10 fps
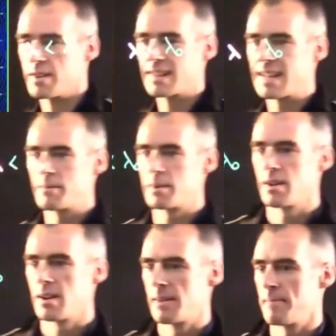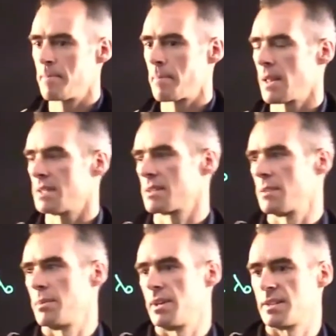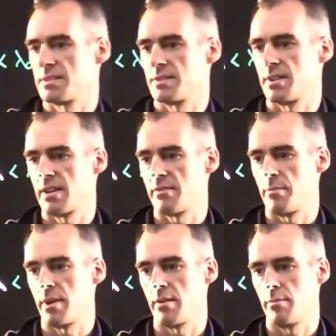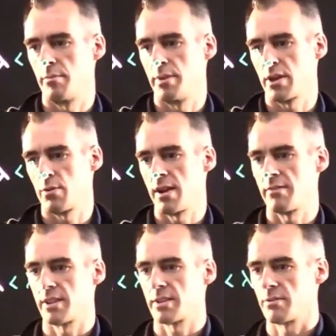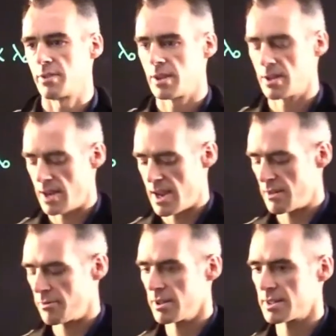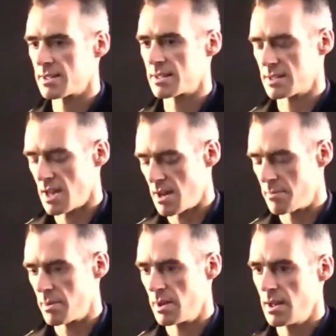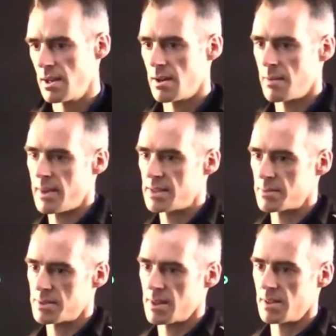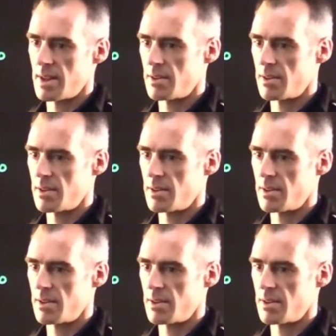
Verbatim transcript: lambda naught. That's going to be because it's going to have a, a, bigger wavelength over here. And if we looked at the top, um, as we saw down